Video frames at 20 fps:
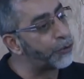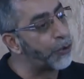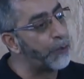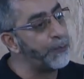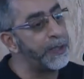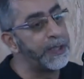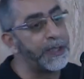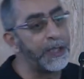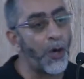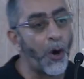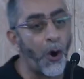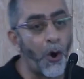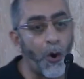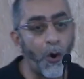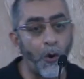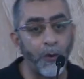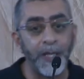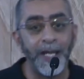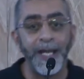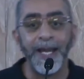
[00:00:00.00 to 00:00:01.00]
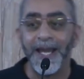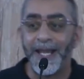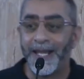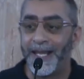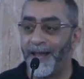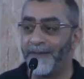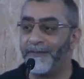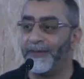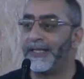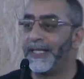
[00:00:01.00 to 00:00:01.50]
the community hall
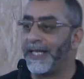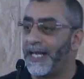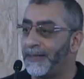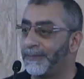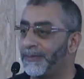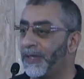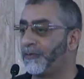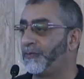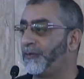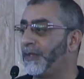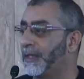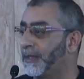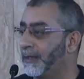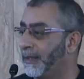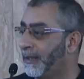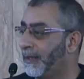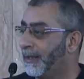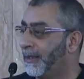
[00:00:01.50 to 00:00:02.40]
in Lavender Hill Masjid.